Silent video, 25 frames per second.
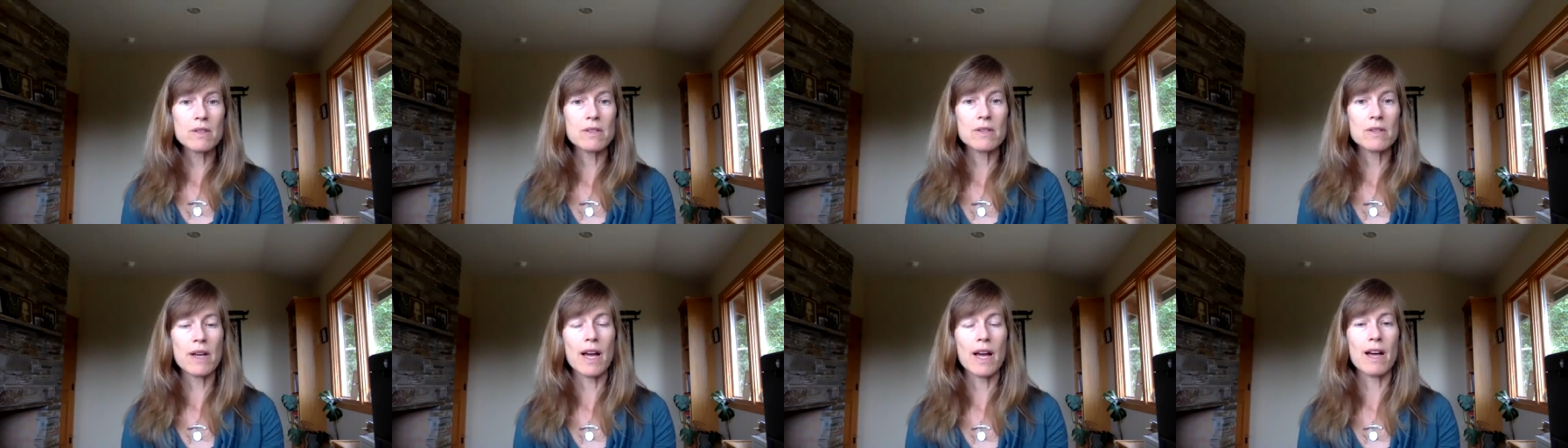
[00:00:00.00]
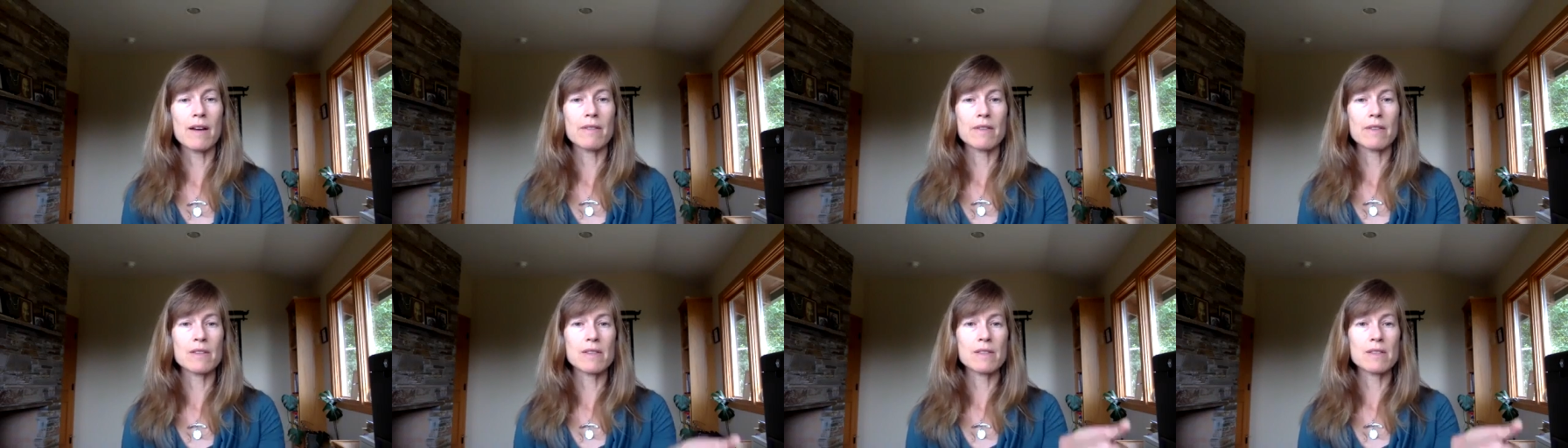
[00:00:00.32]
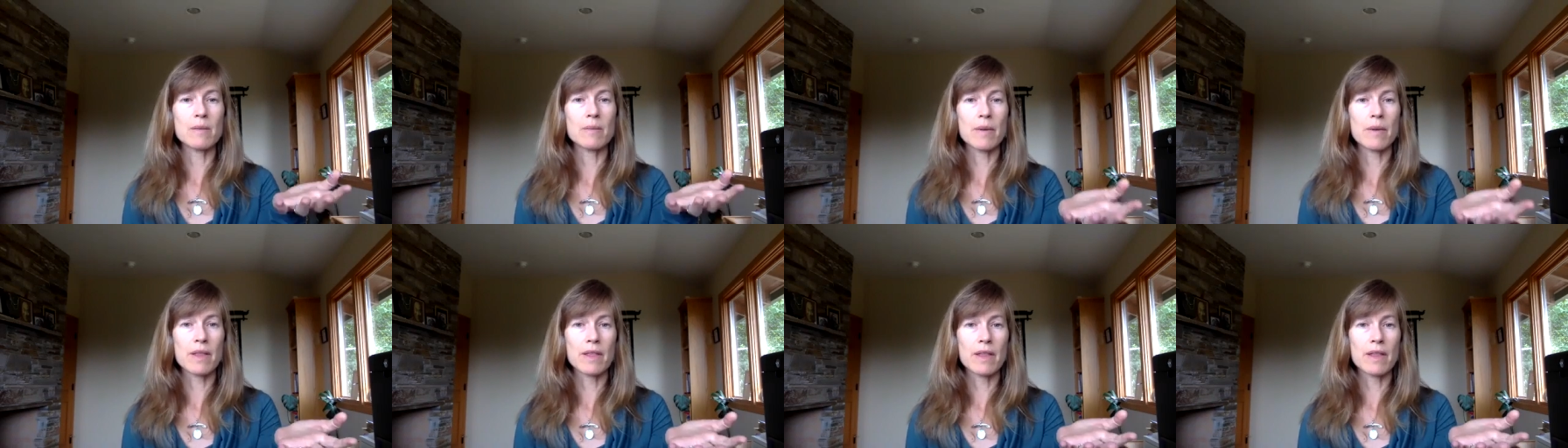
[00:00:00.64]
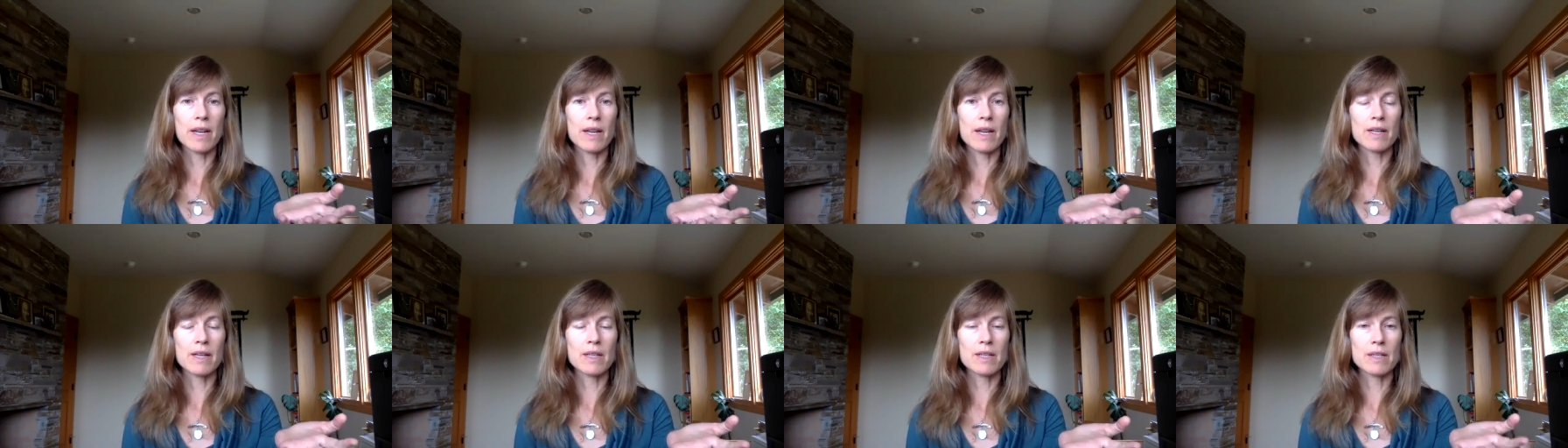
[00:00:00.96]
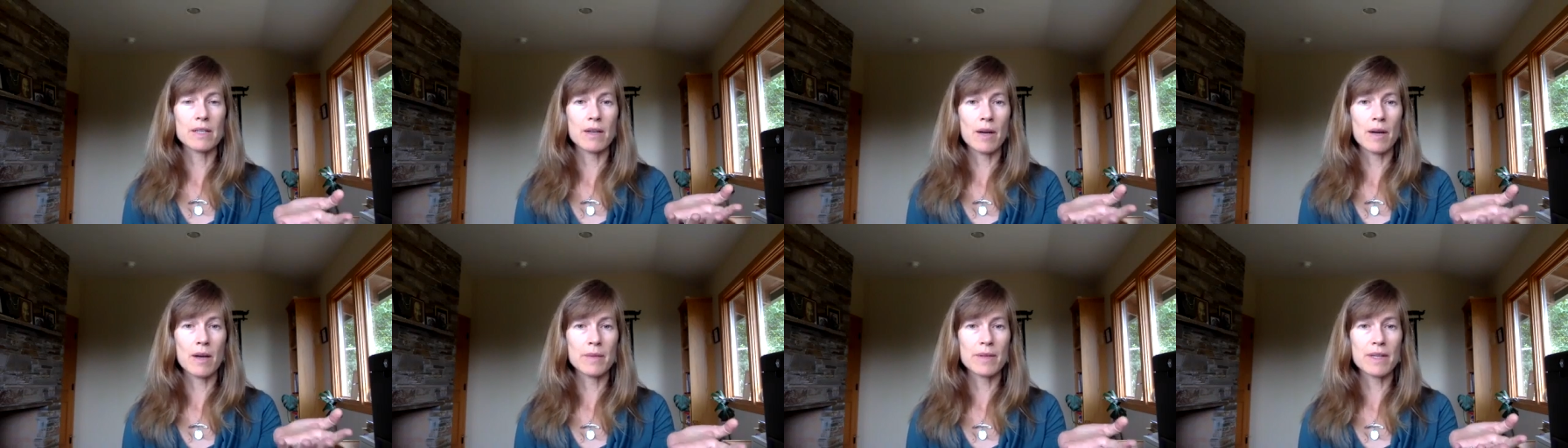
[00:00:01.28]
to have a sympathetic
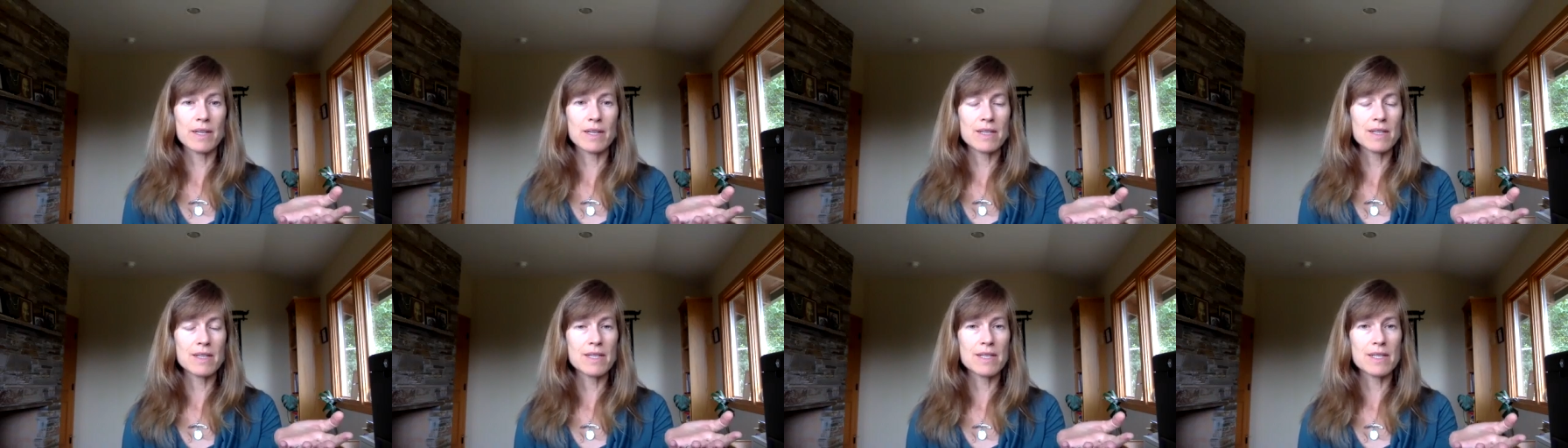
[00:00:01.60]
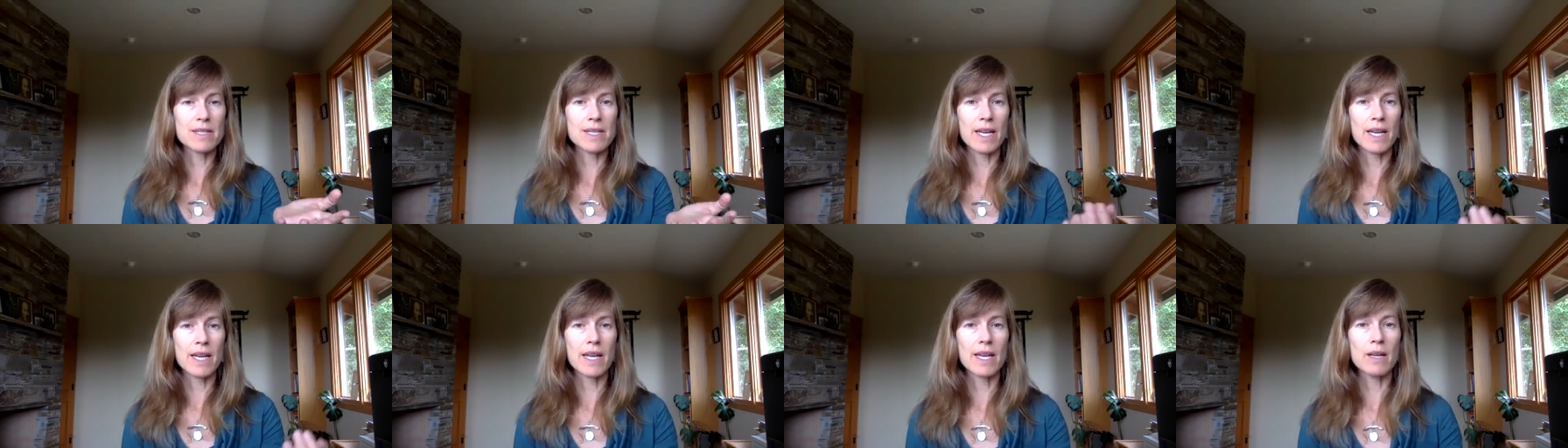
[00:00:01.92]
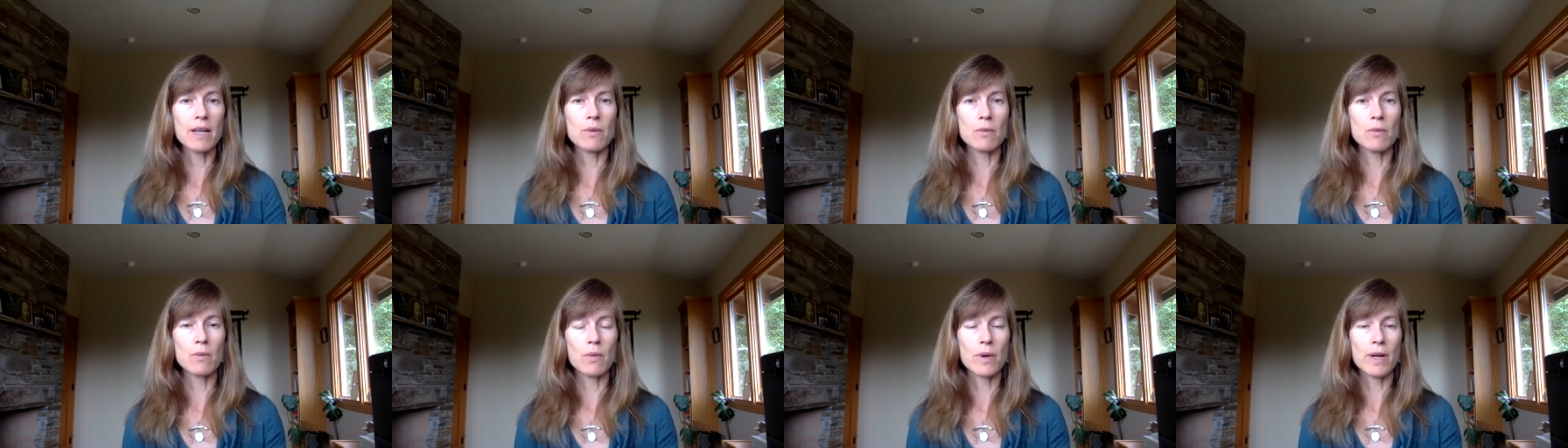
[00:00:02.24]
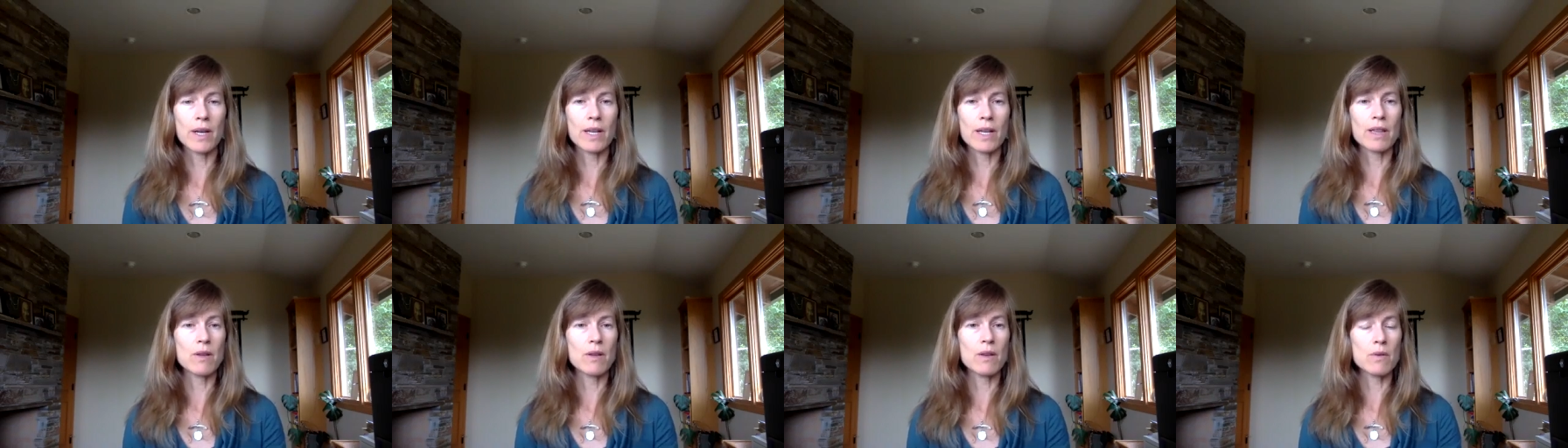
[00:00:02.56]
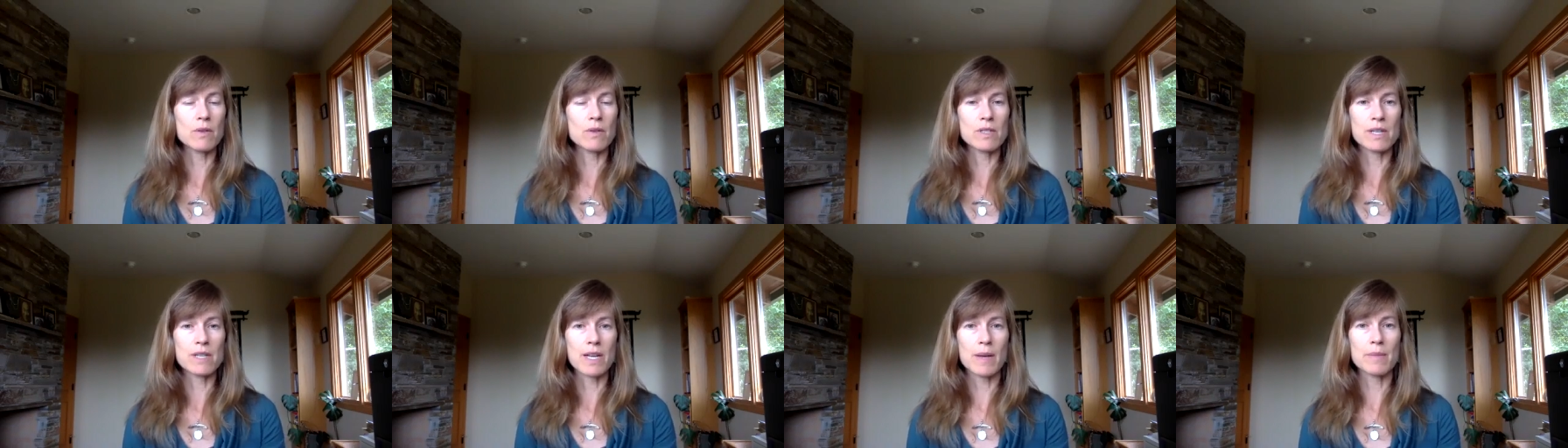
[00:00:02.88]
dominant state when
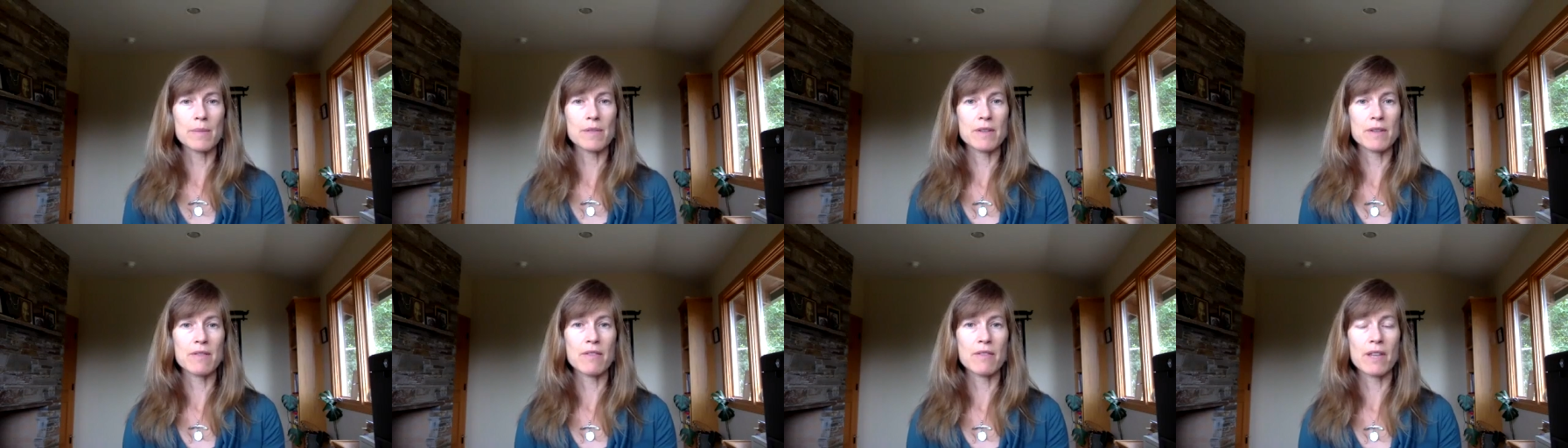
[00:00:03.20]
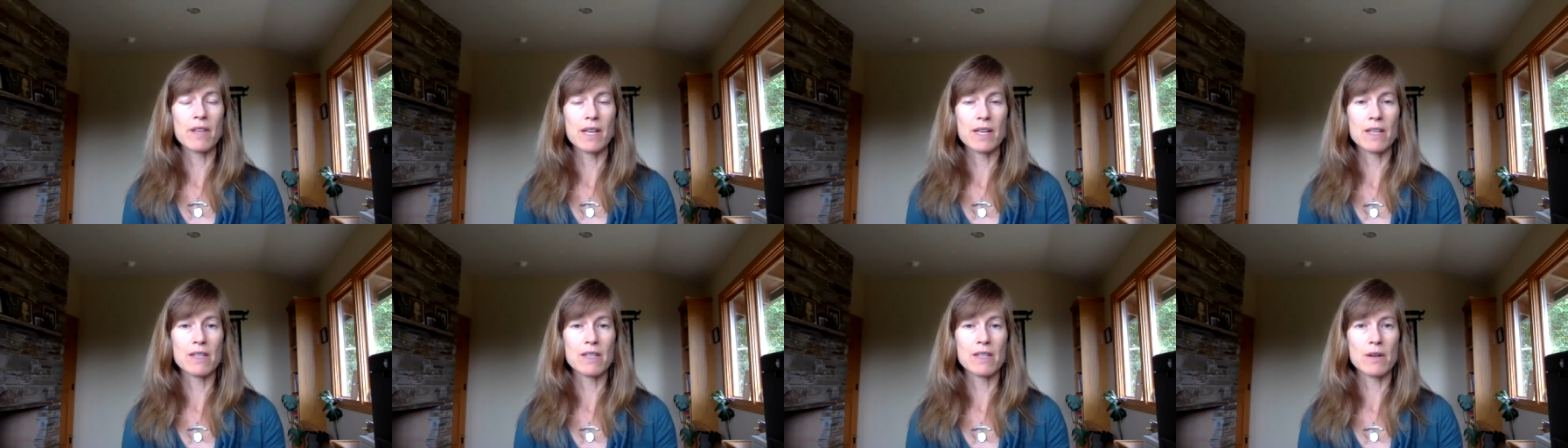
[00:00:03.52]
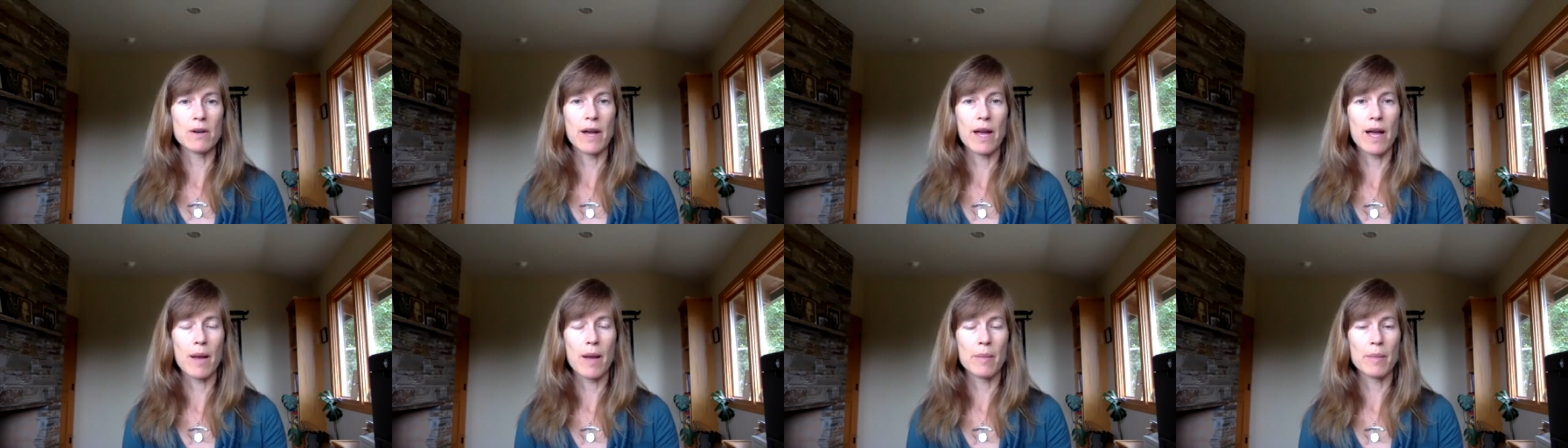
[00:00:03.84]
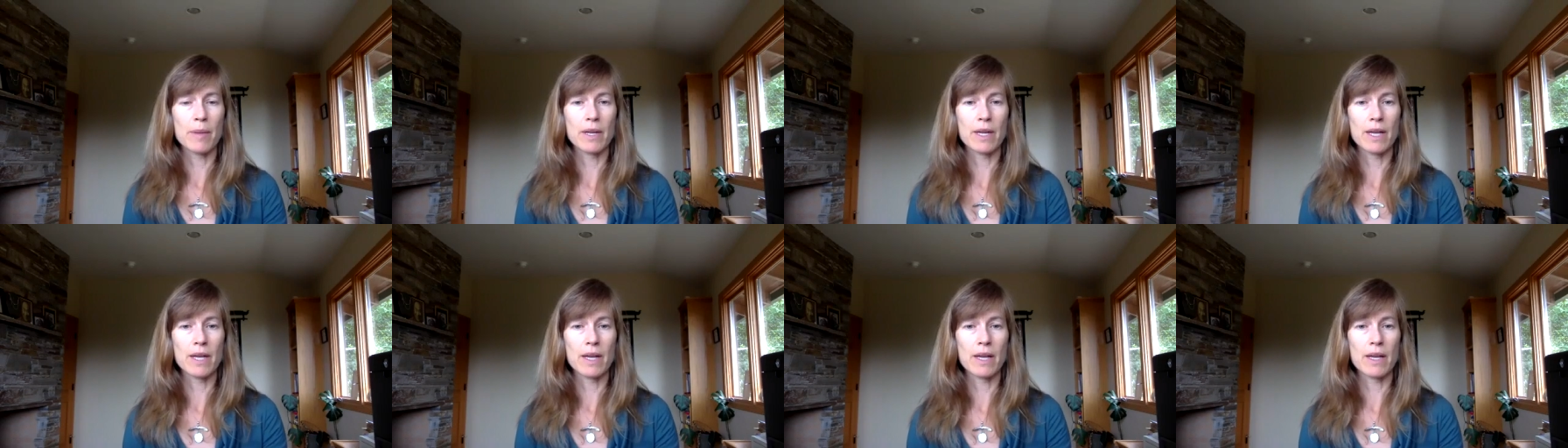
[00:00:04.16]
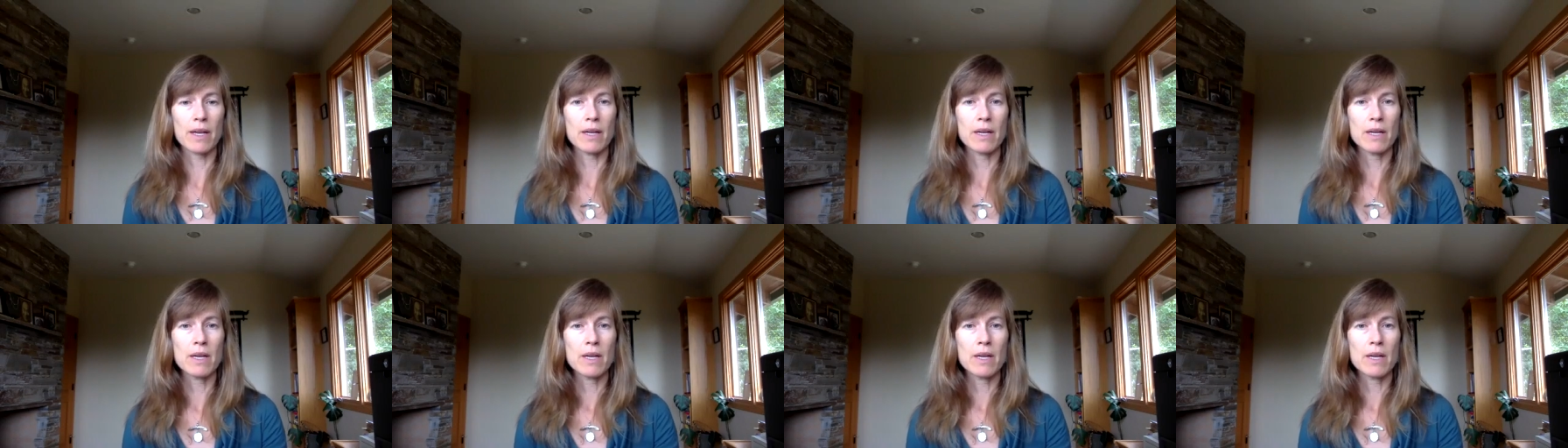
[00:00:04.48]
those types of things are happening.